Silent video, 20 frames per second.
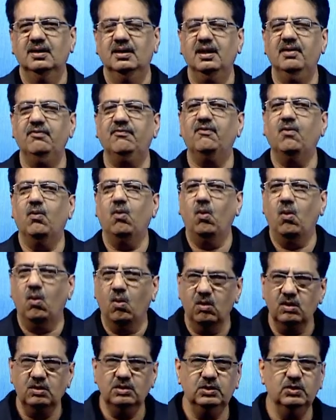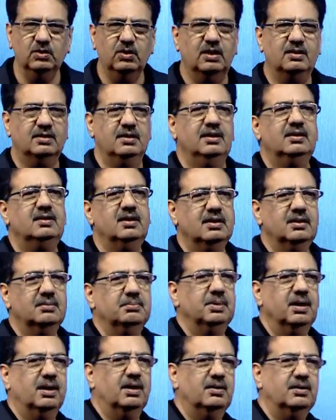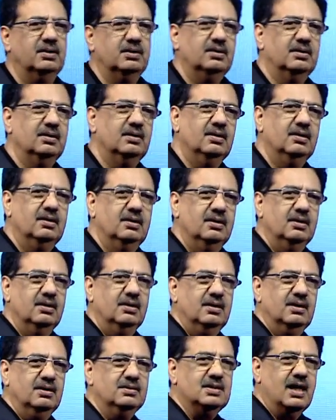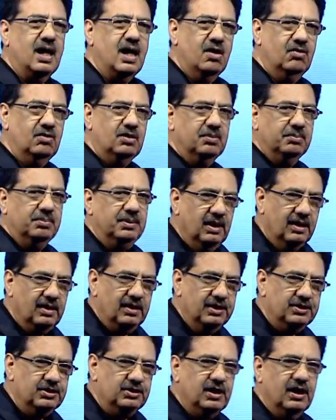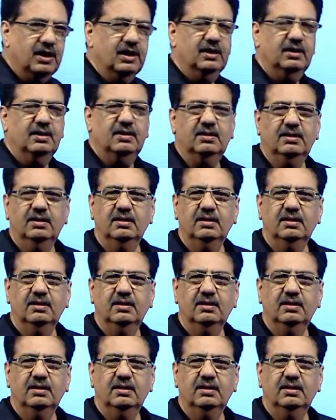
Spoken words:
if all you are thinking about is how to be a rich ant,